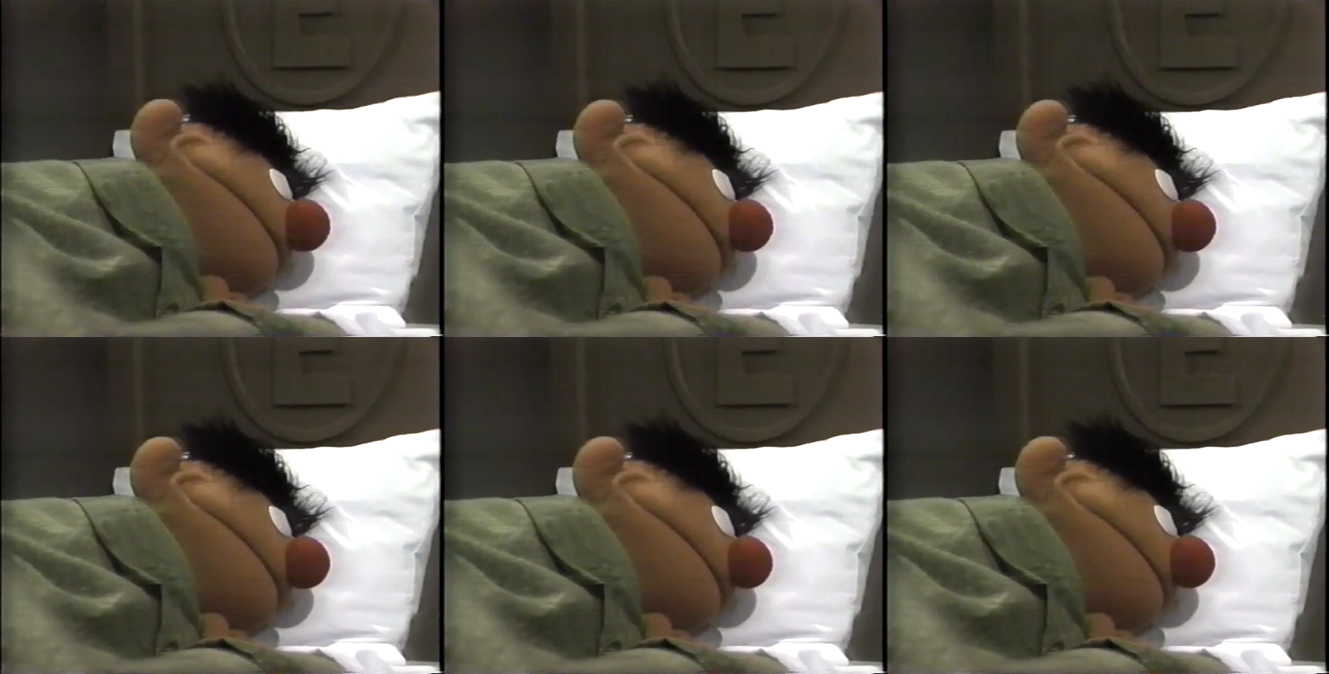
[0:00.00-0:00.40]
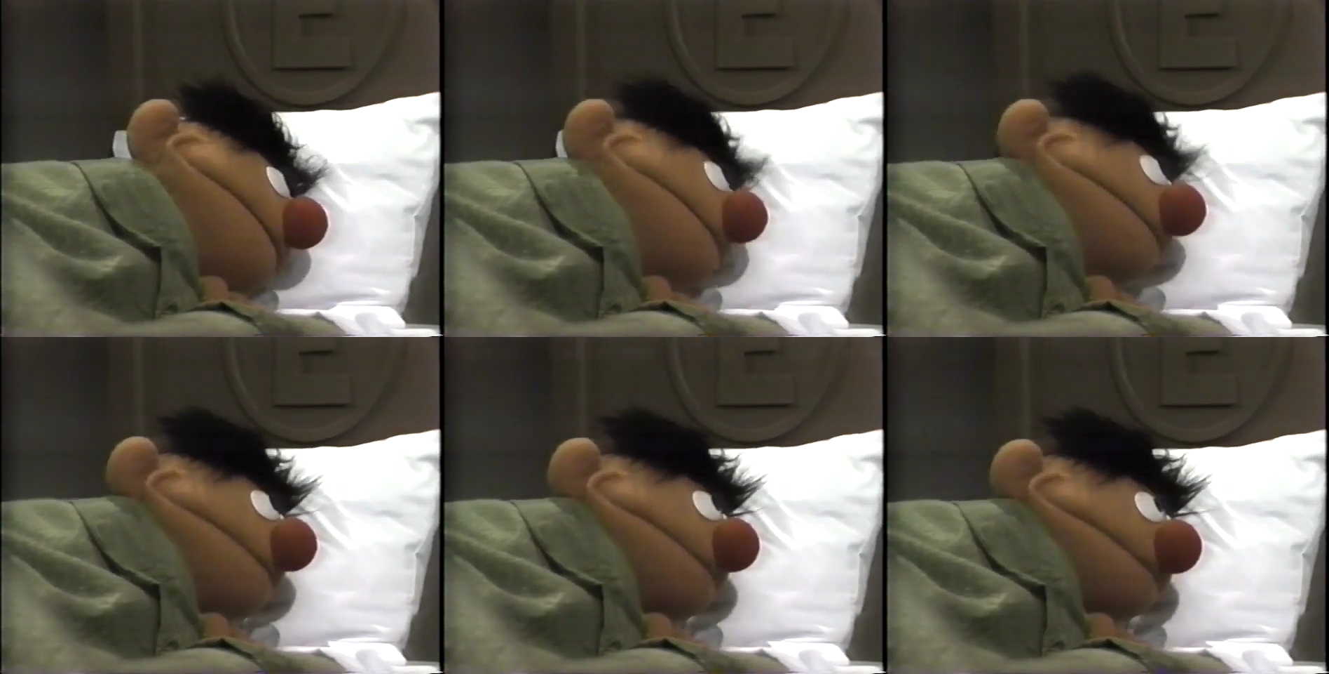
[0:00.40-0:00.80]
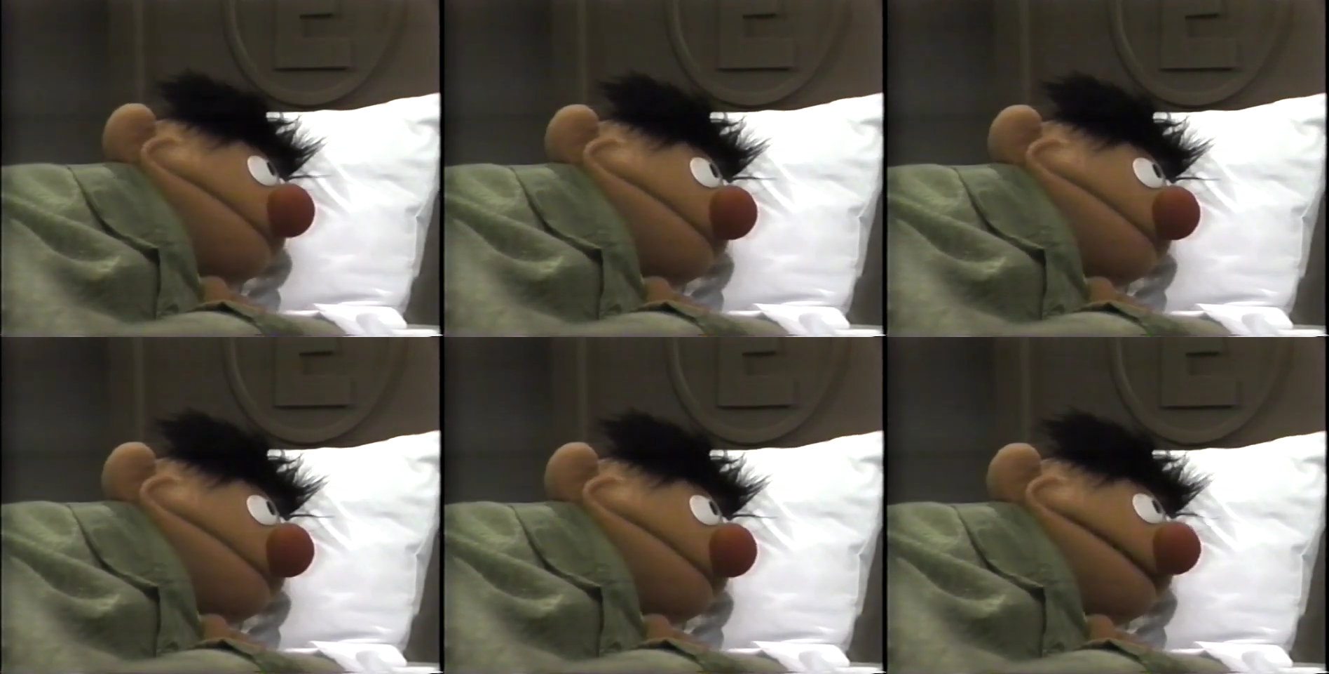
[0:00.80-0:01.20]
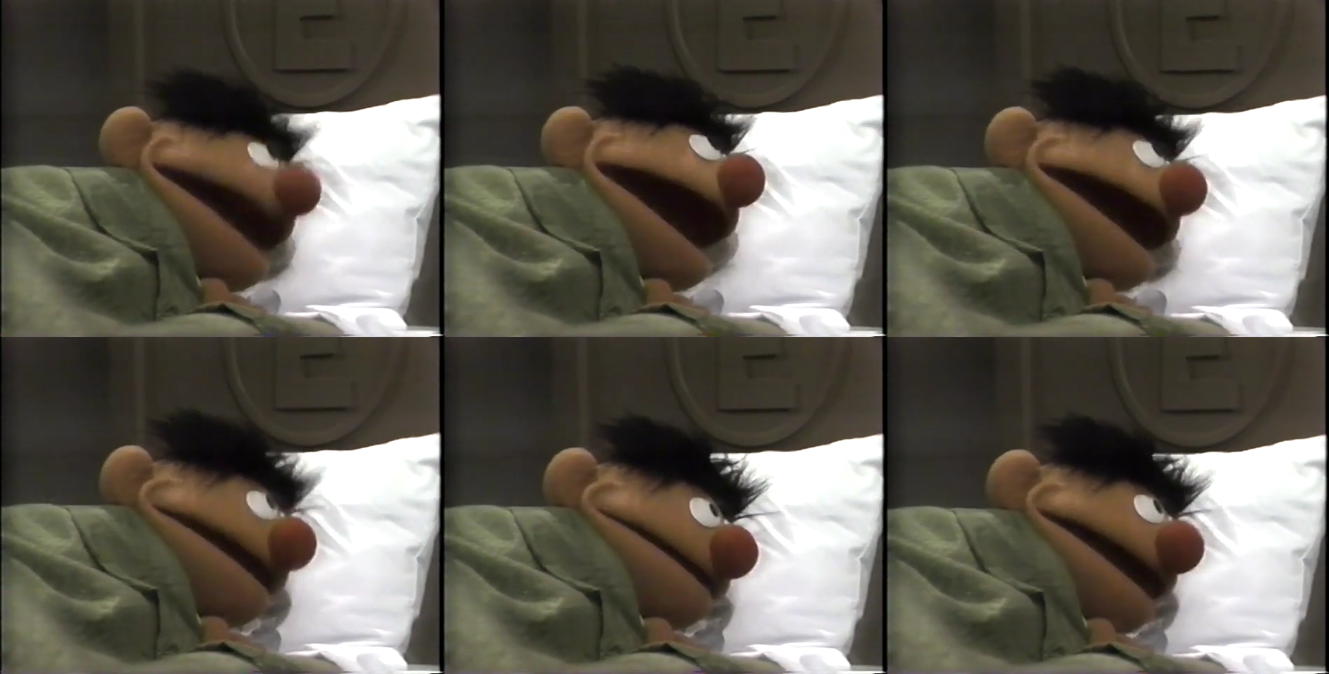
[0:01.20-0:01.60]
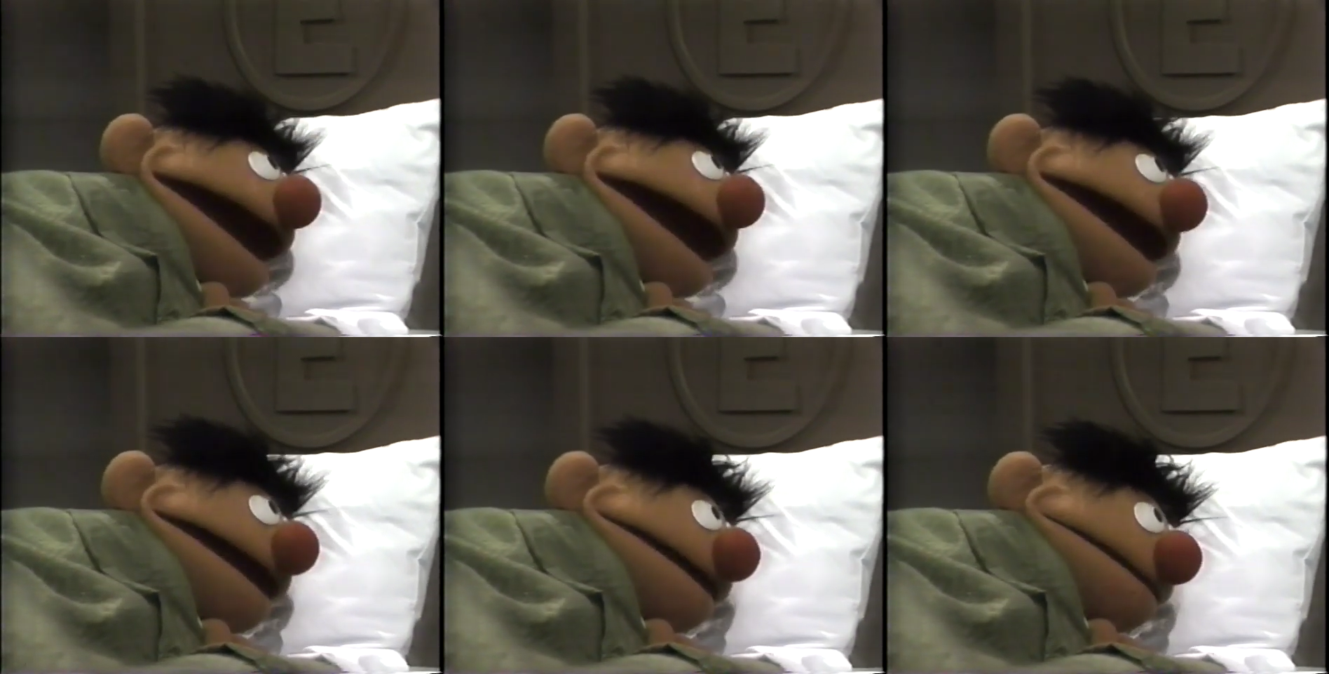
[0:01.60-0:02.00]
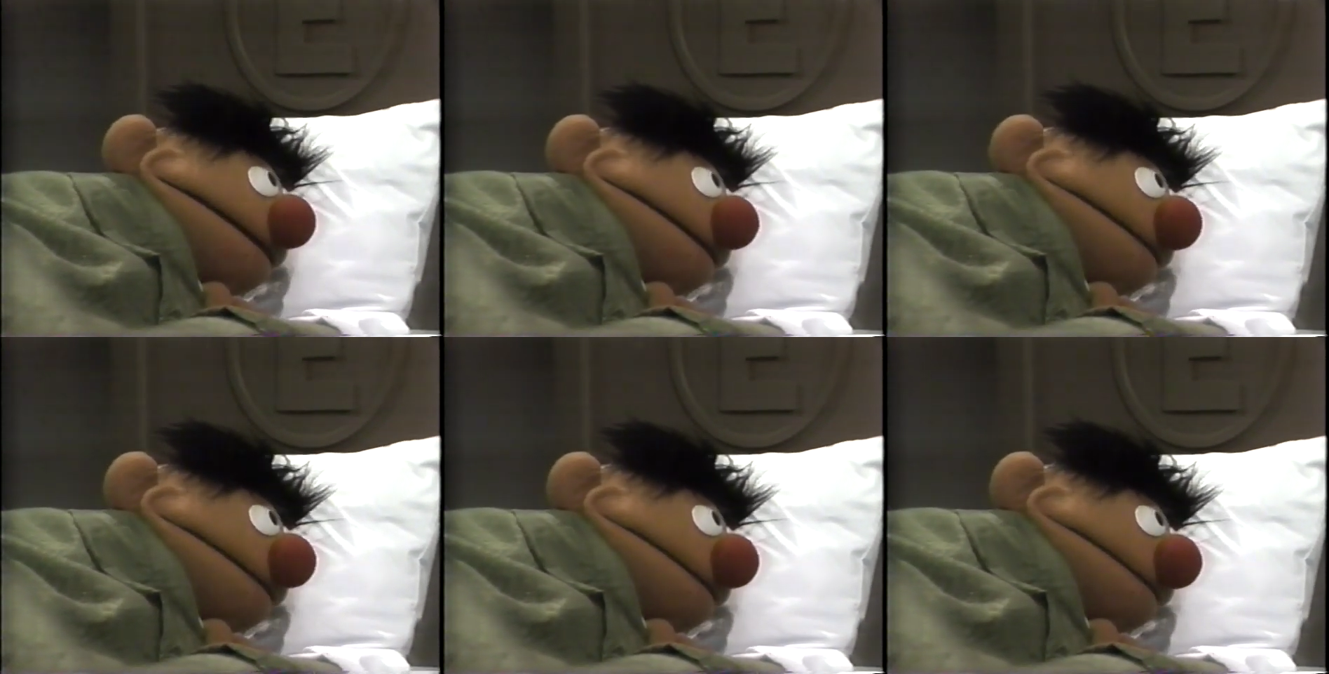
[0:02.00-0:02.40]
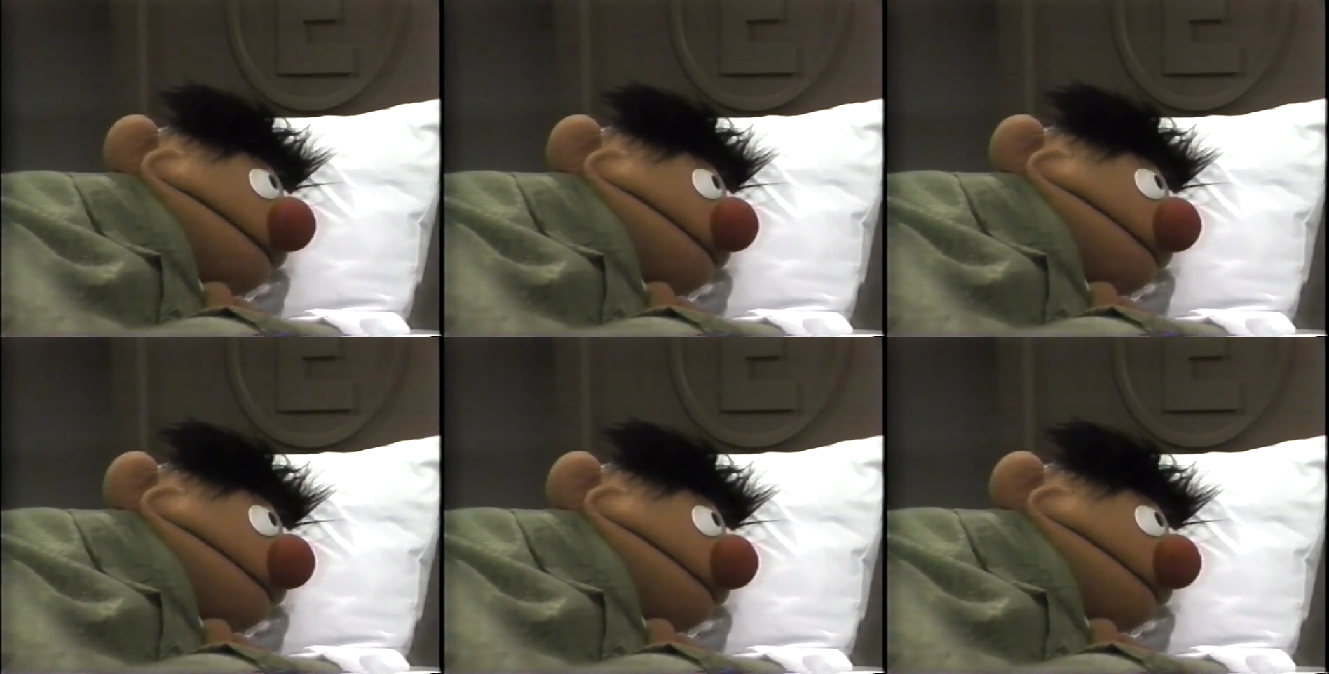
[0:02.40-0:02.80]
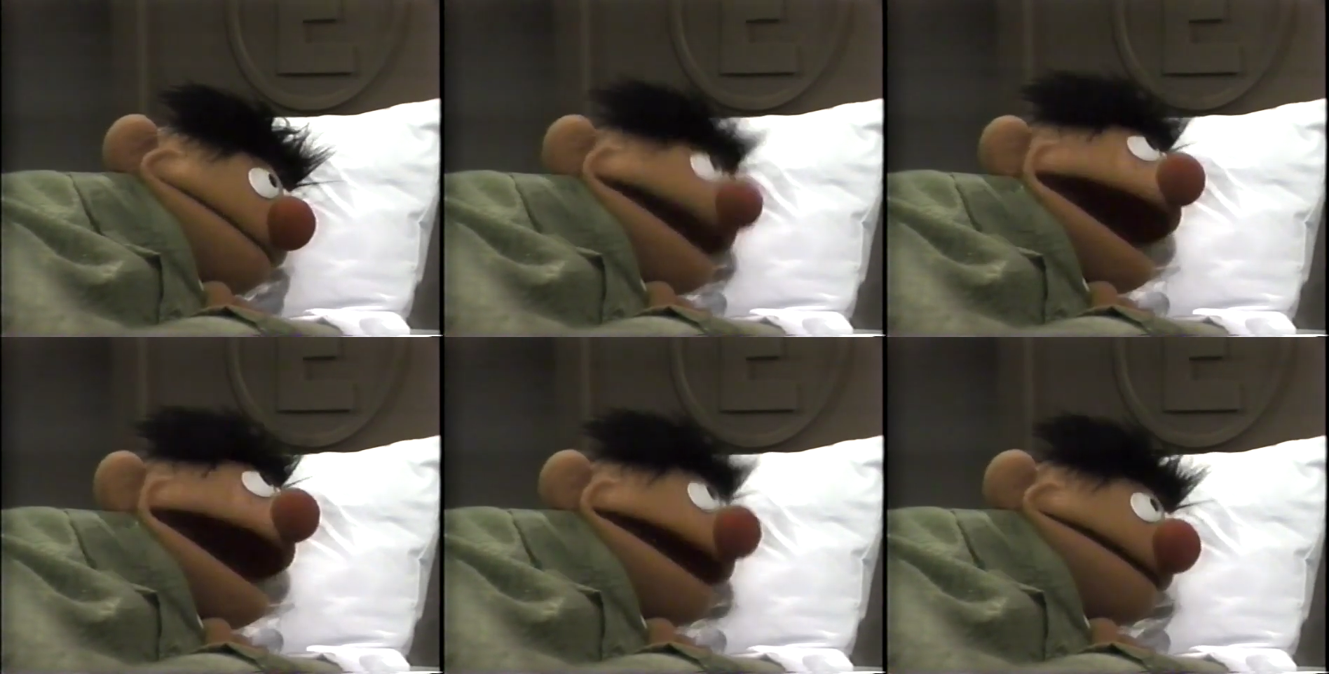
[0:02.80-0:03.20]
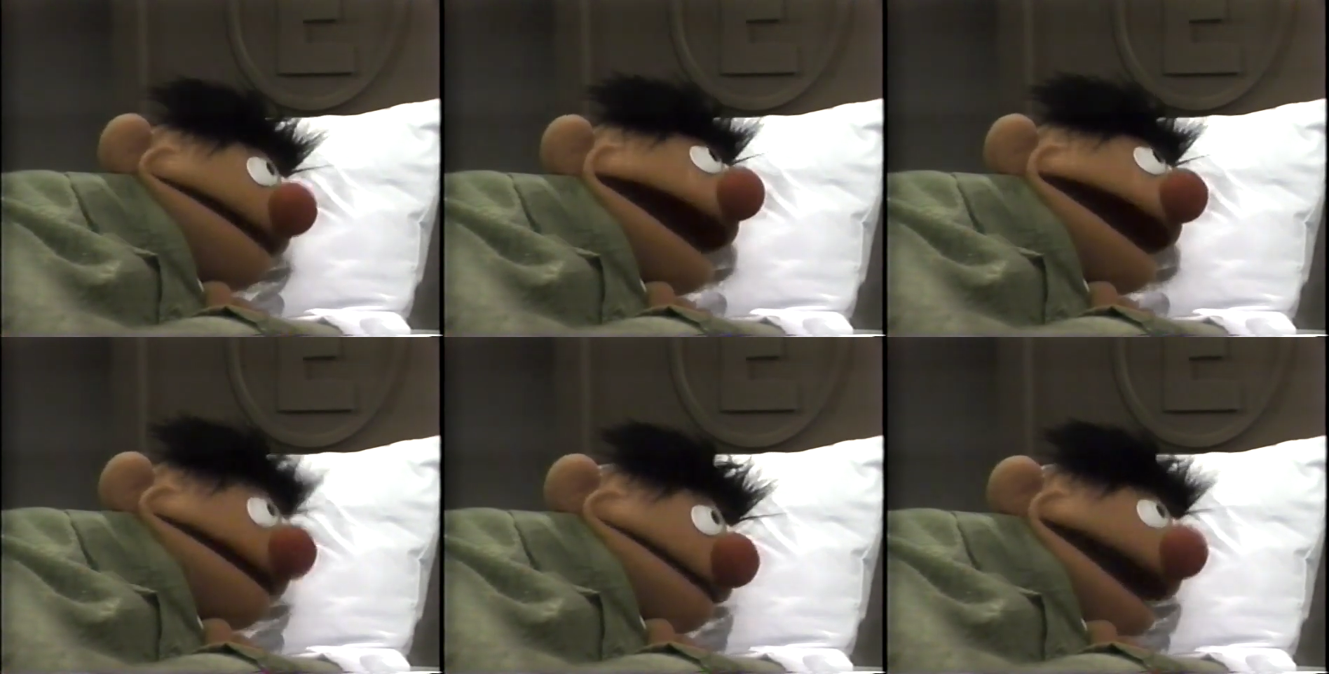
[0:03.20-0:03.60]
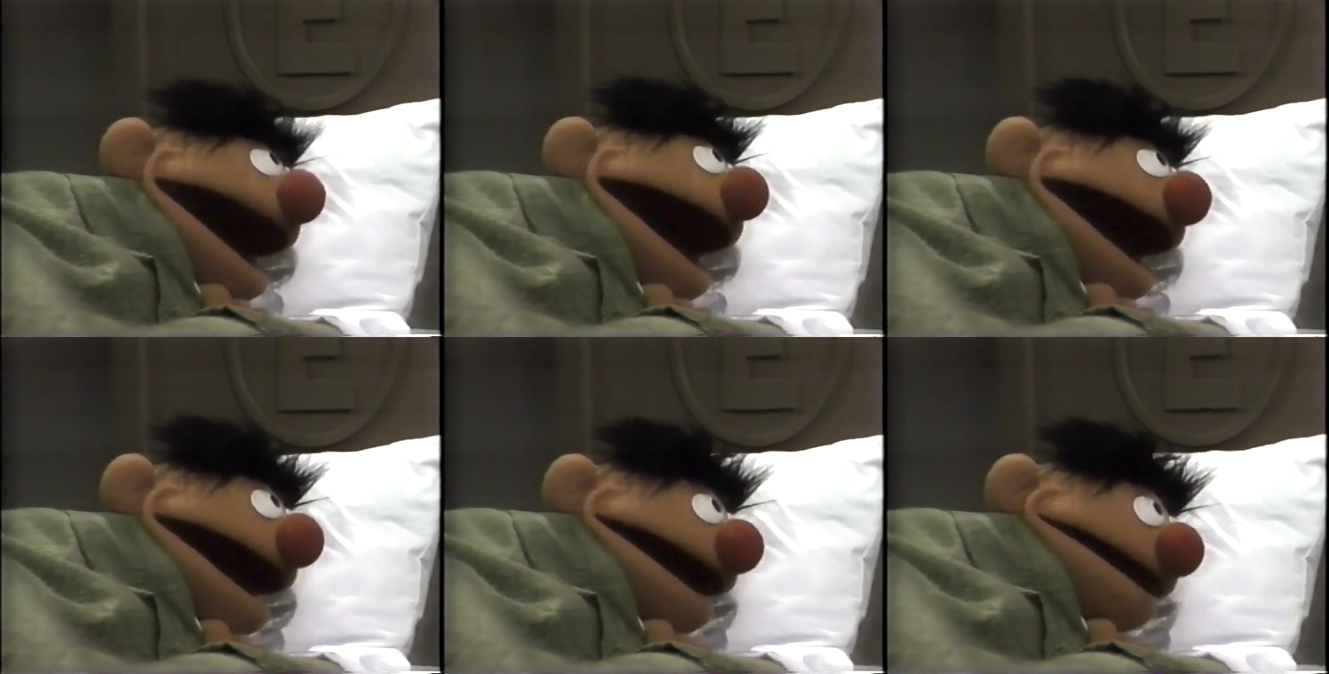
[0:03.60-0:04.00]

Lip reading: No face is visible, so there are no lips to read.